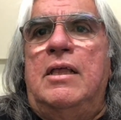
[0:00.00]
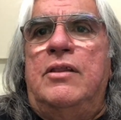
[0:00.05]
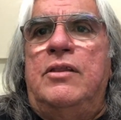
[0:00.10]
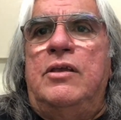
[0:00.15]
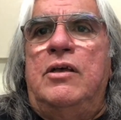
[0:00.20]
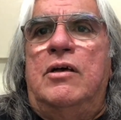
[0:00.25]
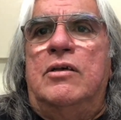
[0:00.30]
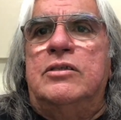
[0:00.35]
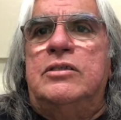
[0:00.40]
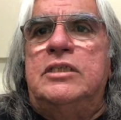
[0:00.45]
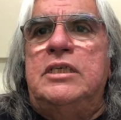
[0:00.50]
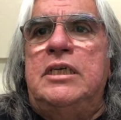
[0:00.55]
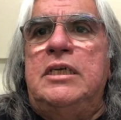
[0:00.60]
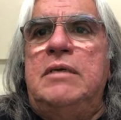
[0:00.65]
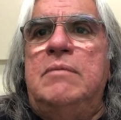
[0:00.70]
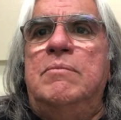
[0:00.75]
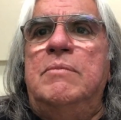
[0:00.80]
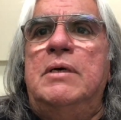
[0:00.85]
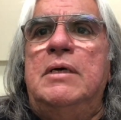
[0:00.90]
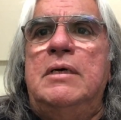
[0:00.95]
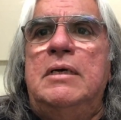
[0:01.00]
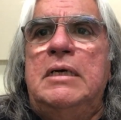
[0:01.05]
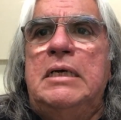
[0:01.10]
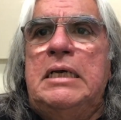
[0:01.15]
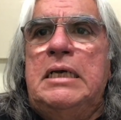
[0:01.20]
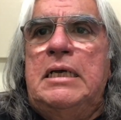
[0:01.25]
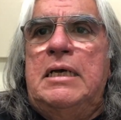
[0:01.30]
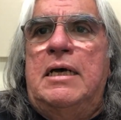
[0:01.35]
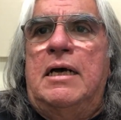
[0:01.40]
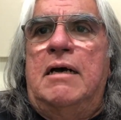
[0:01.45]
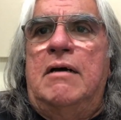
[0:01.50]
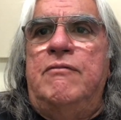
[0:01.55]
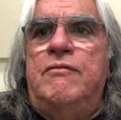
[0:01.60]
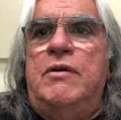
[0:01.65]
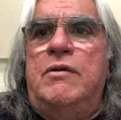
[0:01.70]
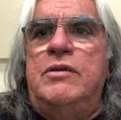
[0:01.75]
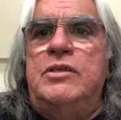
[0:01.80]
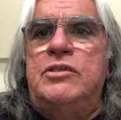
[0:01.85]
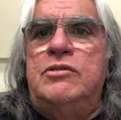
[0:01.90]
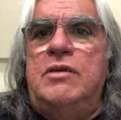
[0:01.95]
they all seem
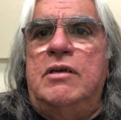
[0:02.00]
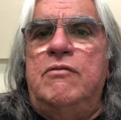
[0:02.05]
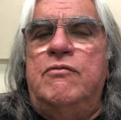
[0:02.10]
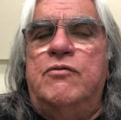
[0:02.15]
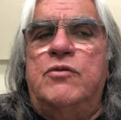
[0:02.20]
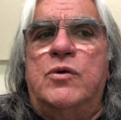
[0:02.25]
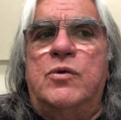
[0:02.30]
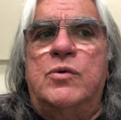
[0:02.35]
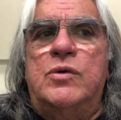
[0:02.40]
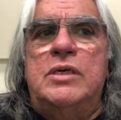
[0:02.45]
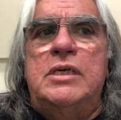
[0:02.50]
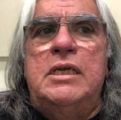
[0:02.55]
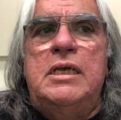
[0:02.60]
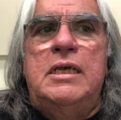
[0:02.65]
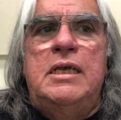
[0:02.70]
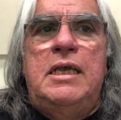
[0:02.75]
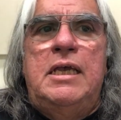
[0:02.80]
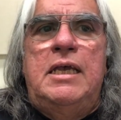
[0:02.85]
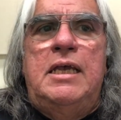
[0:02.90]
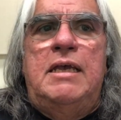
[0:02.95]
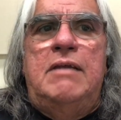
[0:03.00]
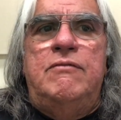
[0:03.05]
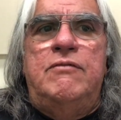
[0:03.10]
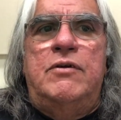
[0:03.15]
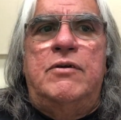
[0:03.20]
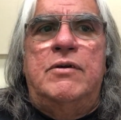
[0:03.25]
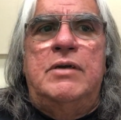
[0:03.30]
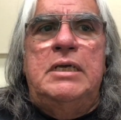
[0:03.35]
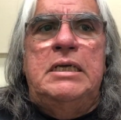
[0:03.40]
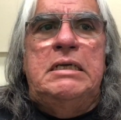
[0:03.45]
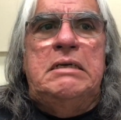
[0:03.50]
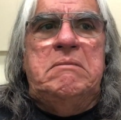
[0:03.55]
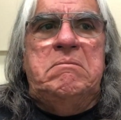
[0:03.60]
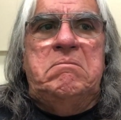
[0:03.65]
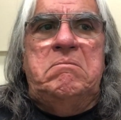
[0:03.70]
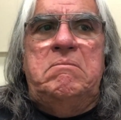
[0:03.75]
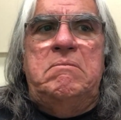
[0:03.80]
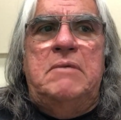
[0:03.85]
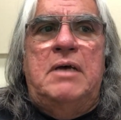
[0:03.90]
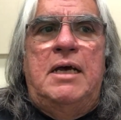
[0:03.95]
very straightforward and
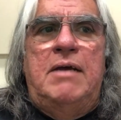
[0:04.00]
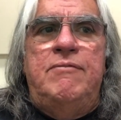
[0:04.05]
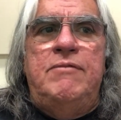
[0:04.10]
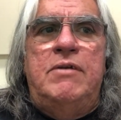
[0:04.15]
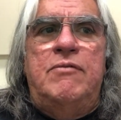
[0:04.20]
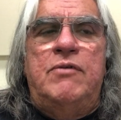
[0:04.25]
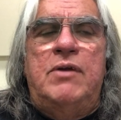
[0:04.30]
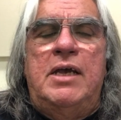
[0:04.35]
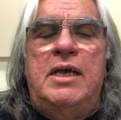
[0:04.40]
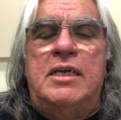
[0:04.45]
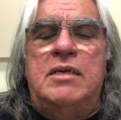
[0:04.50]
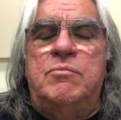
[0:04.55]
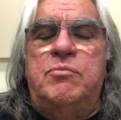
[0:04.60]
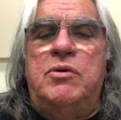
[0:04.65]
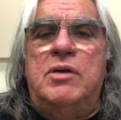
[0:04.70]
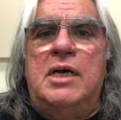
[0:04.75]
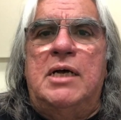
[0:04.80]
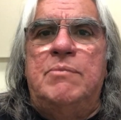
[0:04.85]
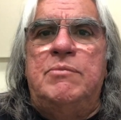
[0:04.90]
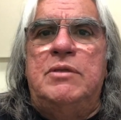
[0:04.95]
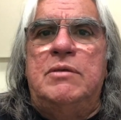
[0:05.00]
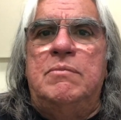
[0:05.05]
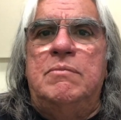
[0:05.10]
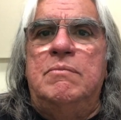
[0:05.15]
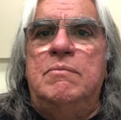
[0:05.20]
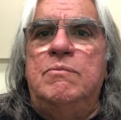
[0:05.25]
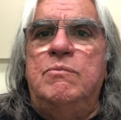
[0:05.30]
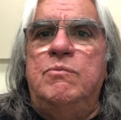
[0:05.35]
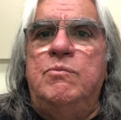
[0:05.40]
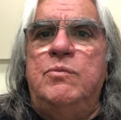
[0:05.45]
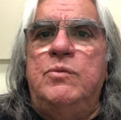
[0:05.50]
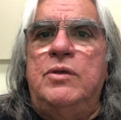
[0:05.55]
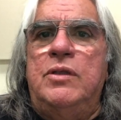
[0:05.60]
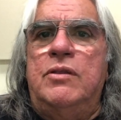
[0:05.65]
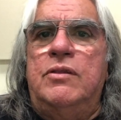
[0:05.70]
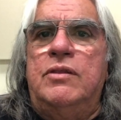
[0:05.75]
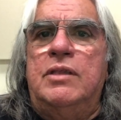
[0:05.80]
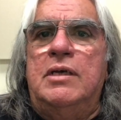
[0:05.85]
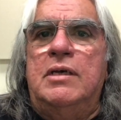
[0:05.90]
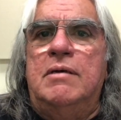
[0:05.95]
I've never had a problem
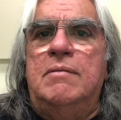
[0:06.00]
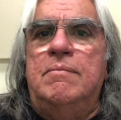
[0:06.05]
with